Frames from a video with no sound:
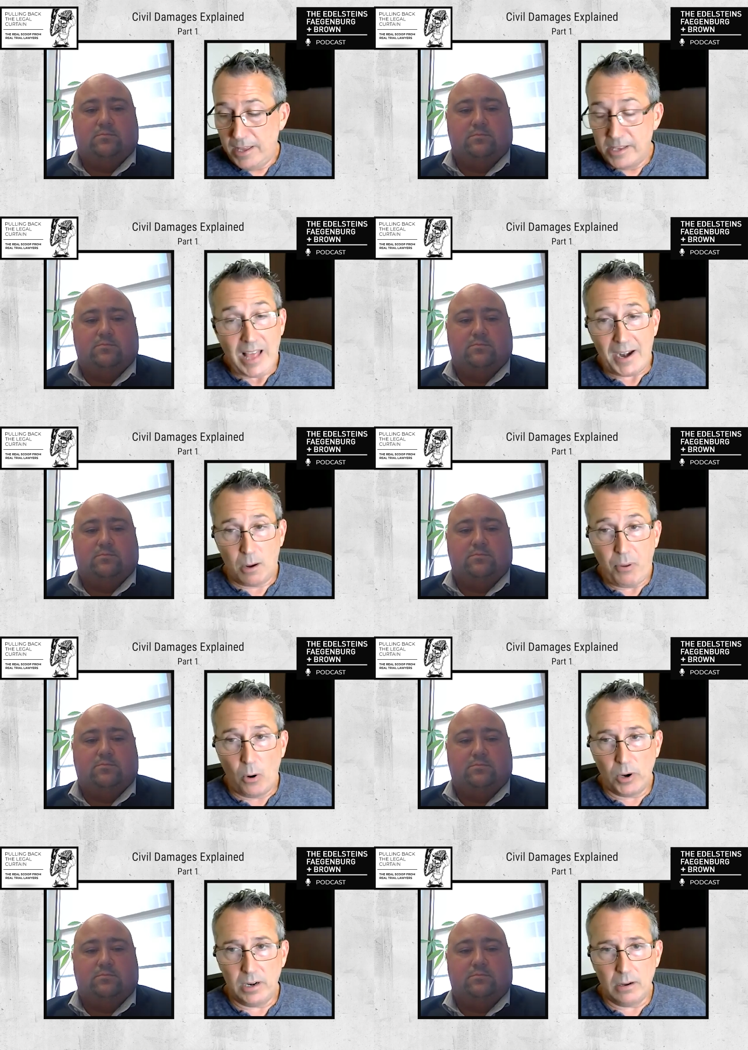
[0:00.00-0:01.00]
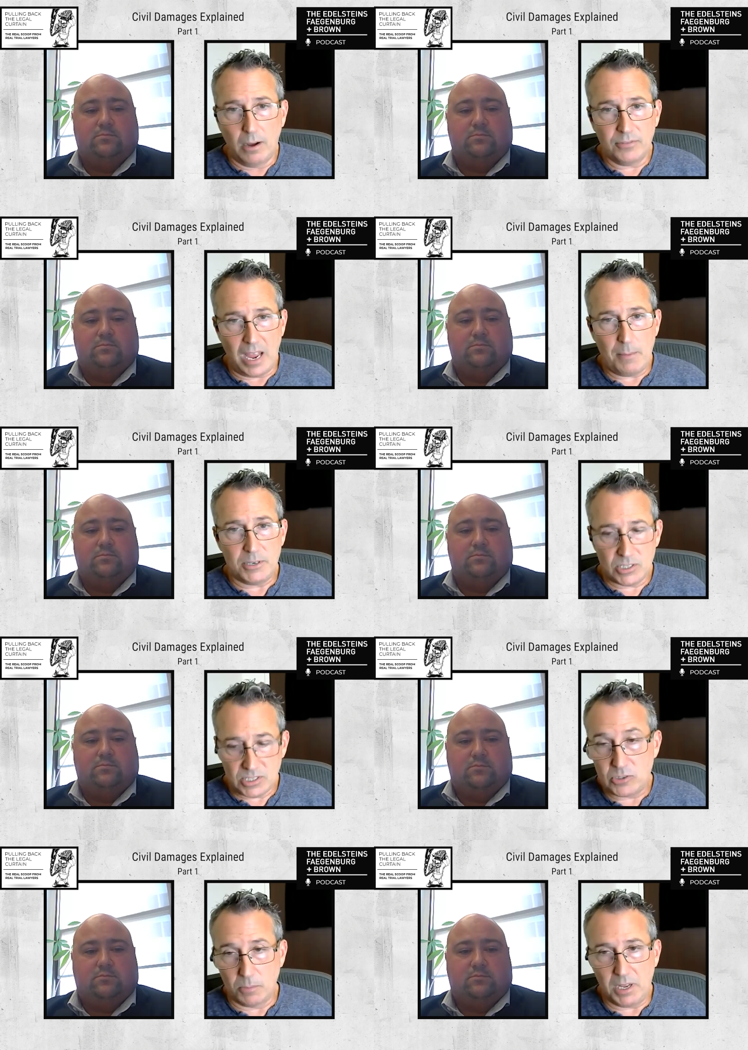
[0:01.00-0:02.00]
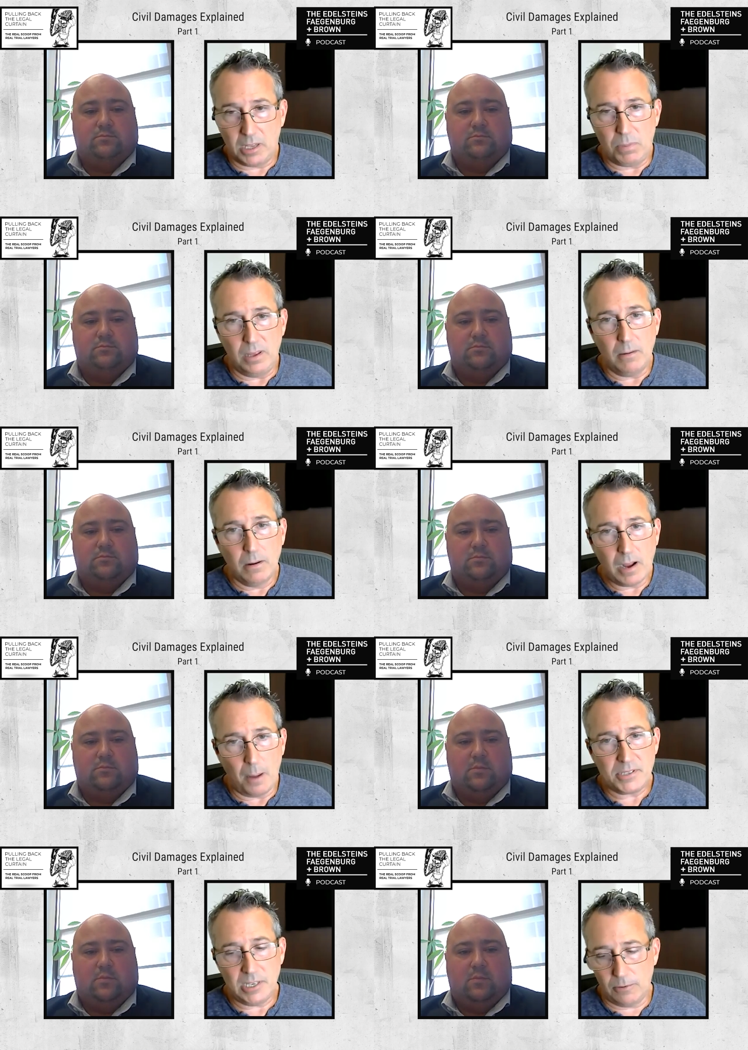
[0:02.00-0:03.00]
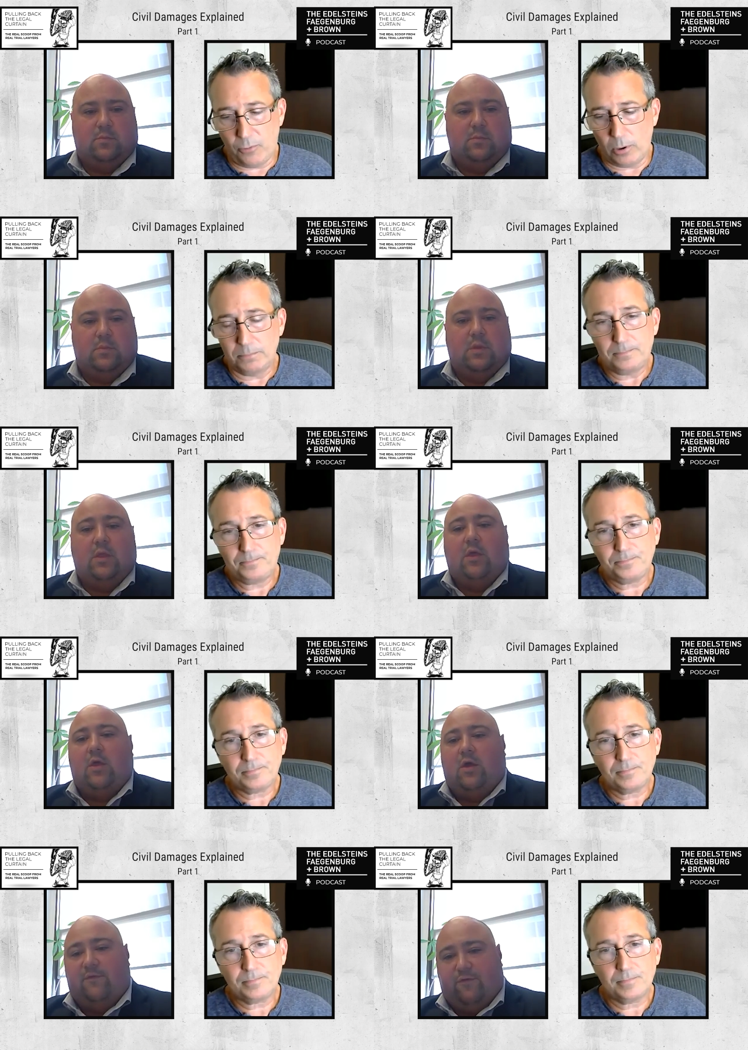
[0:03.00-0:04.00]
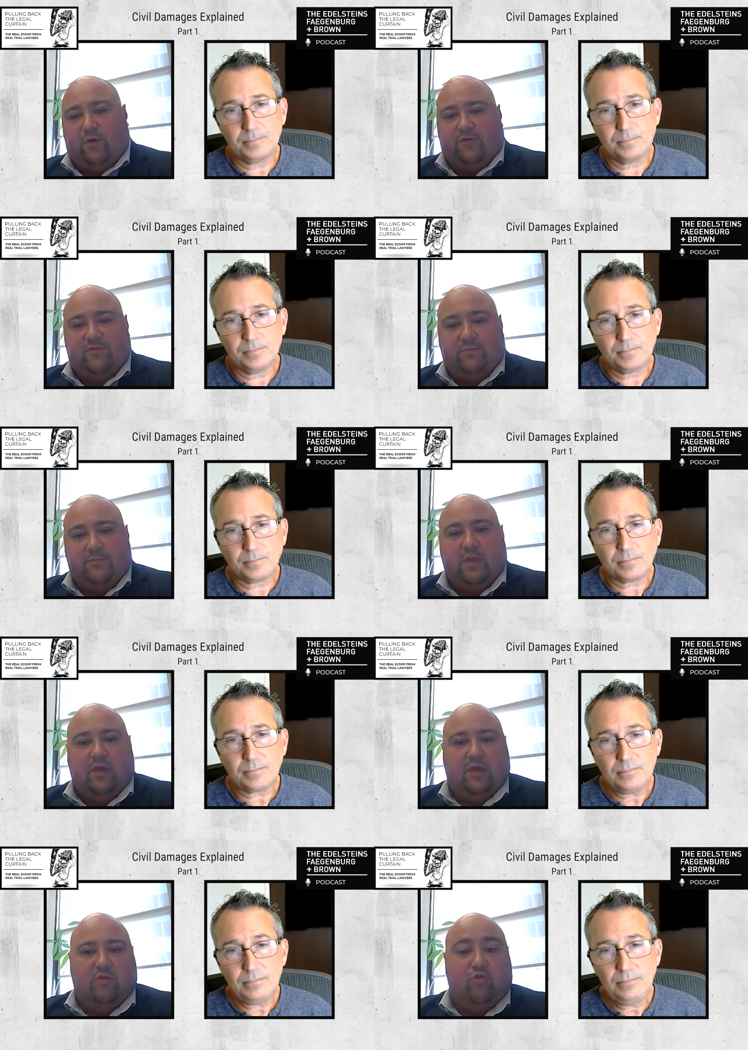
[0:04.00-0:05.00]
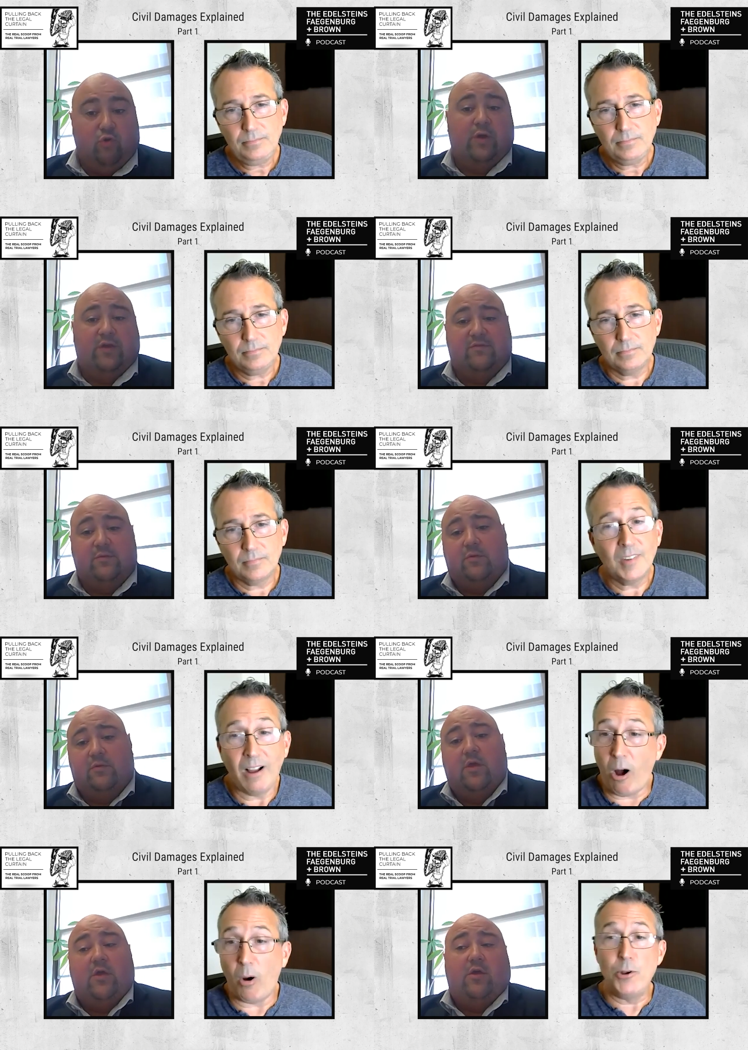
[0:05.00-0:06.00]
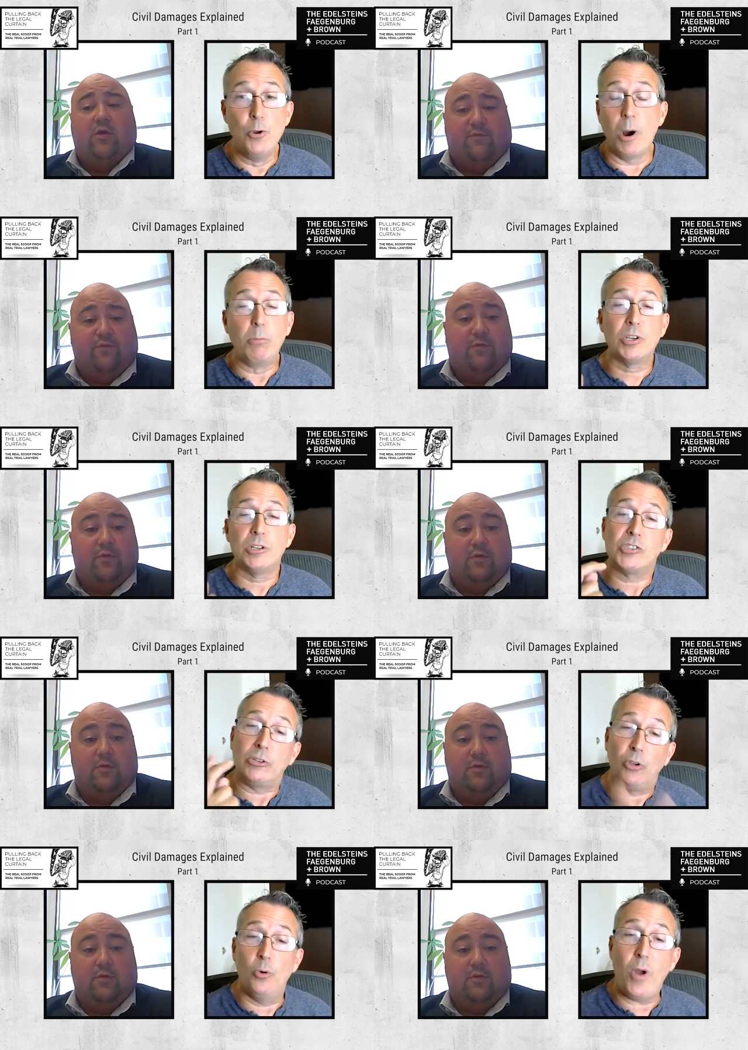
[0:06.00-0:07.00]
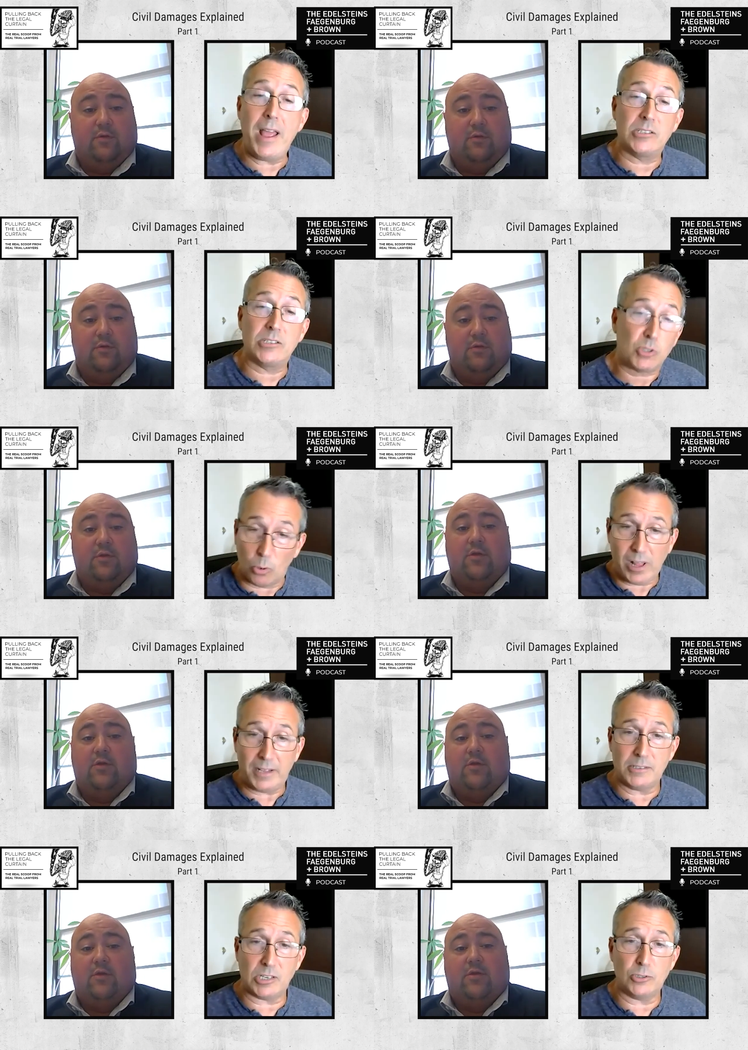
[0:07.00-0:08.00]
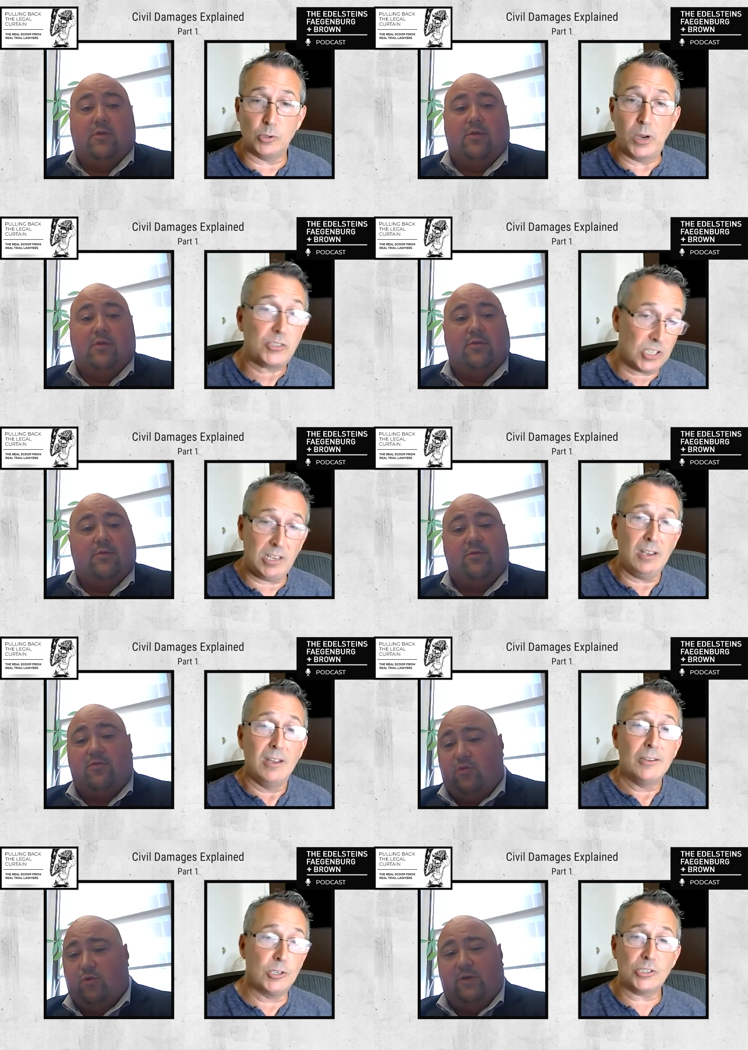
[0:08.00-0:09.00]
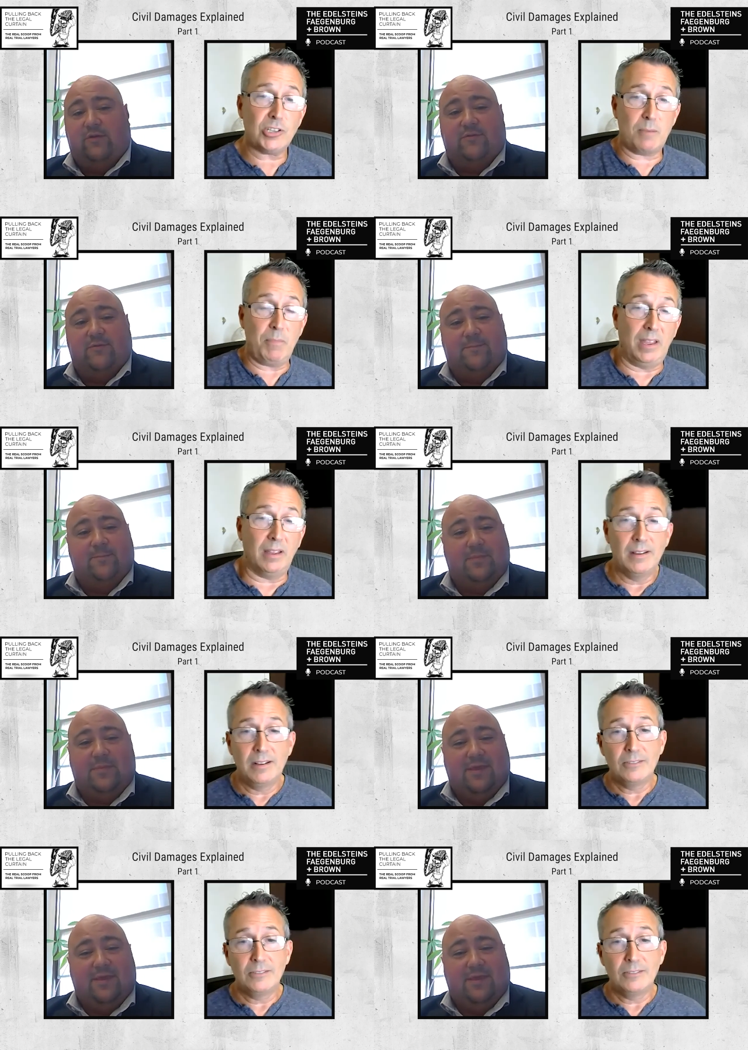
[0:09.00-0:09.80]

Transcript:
Speaker 1: Is that a component of damages that somebody could be compensated for?
Speaker 2: Of course. And two ways. Oh, I knew I was going
Speaker 1: to say two ways. I'm so glad you said two ways. See, you're just like me.